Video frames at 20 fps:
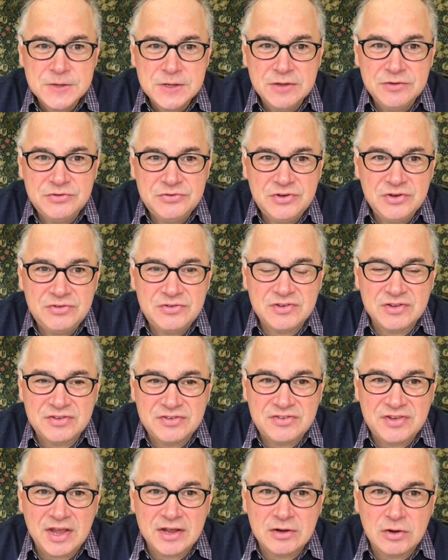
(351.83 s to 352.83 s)
it's just a
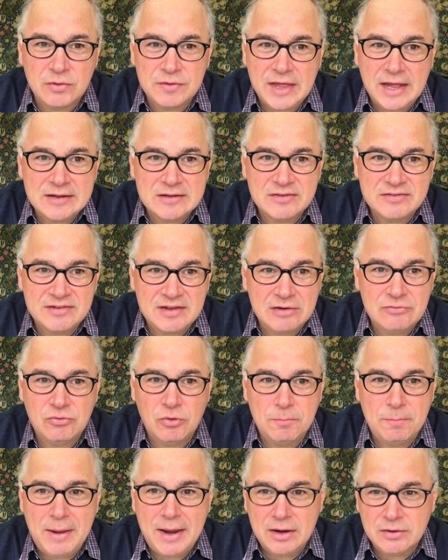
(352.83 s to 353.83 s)
signal that the
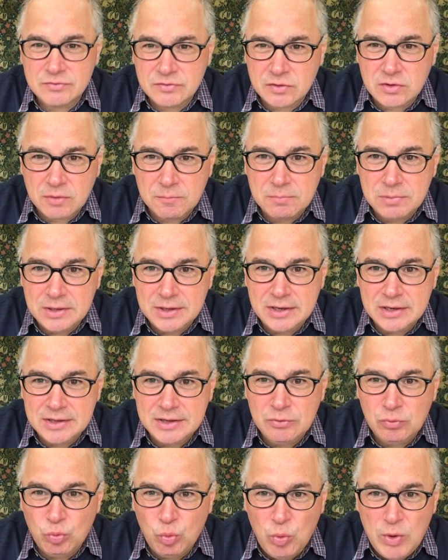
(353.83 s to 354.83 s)
central banks are
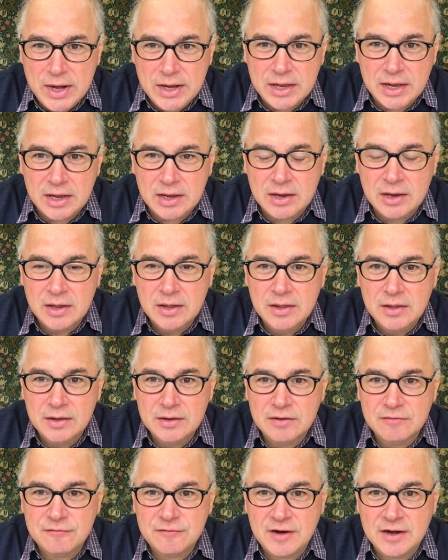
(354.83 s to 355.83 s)
completely rigging
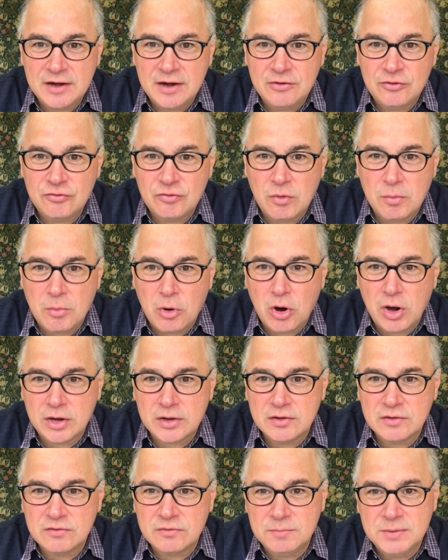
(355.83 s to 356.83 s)
the financial
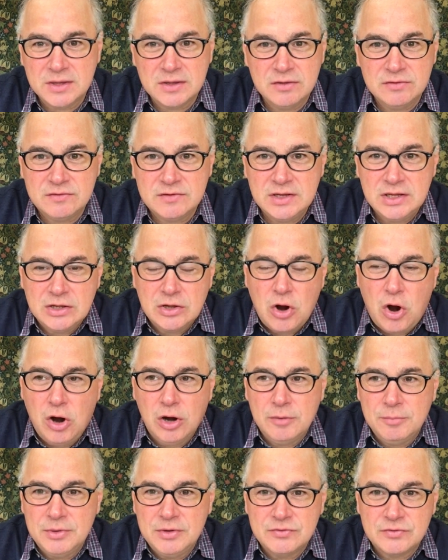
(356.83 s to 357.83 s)
markets because the
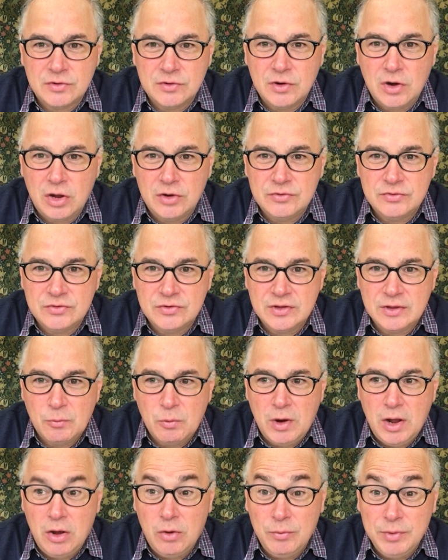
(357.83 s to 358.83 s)
economies are not doing
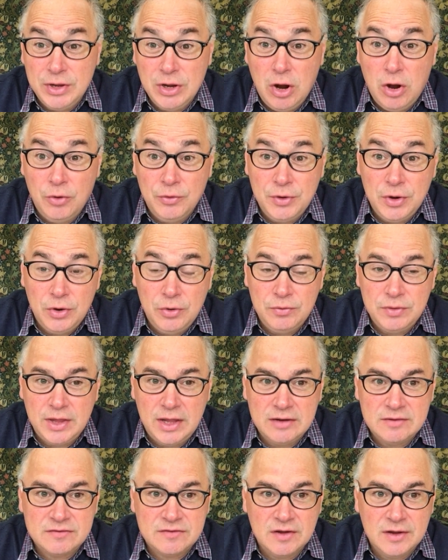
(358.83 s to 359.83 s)
well. We all know
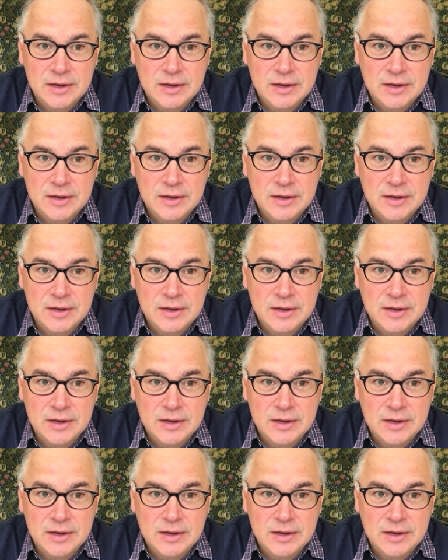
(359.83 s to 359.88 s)
that,